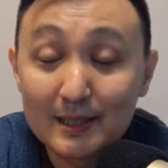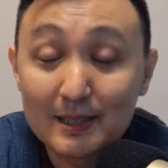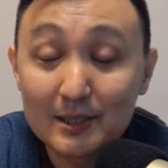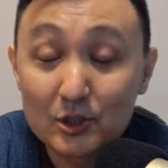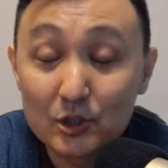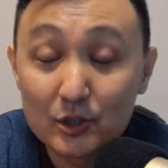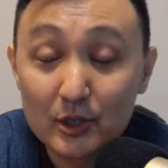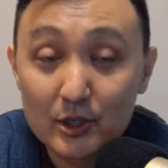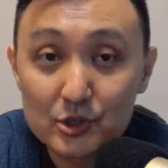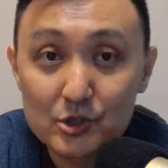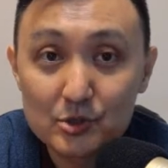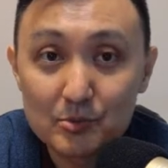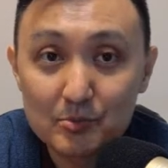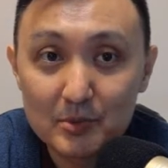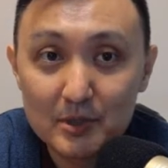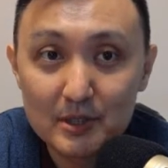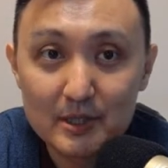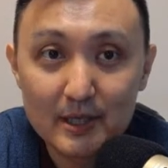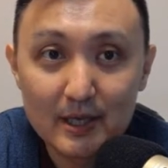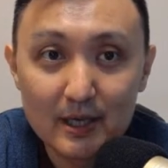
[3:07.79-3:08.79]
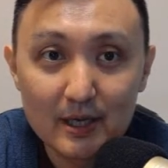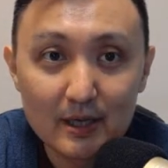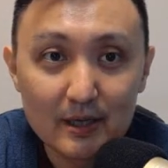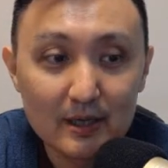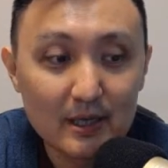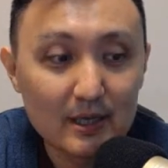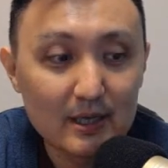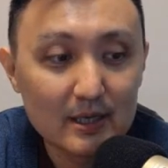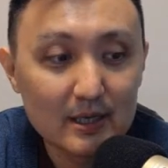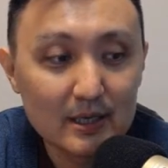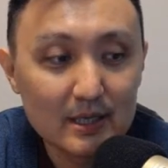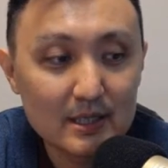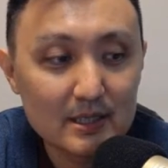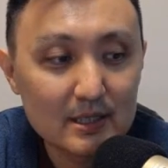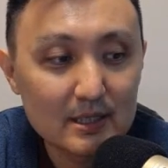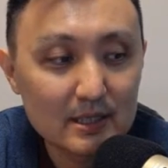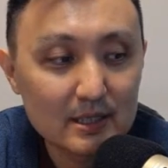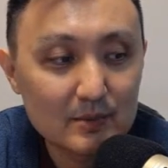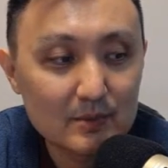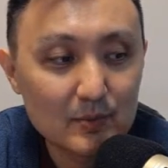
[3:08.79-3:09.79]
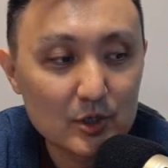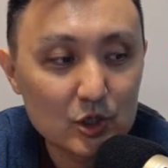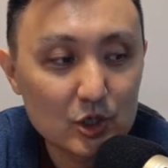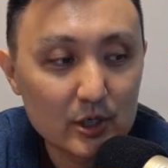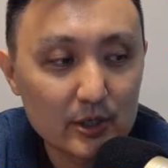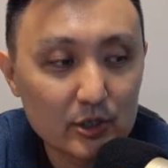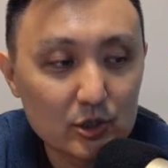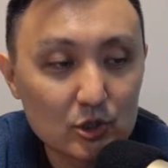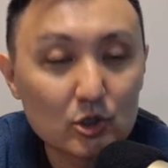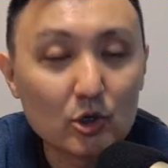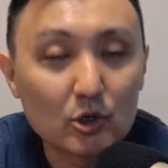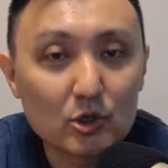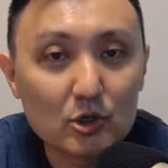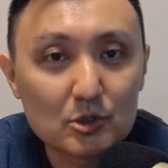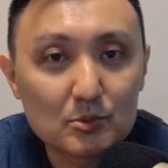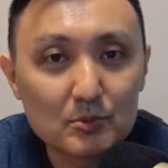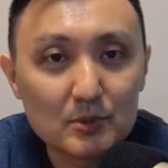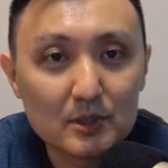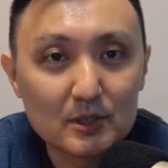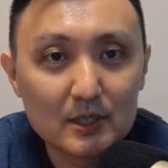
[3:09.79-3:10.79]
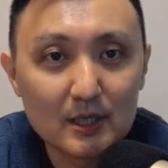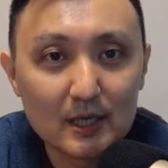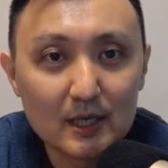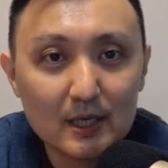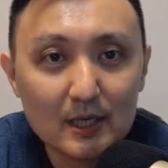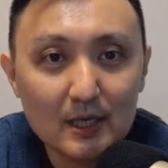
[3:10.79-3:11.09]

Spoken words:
international media, especially Turkish media,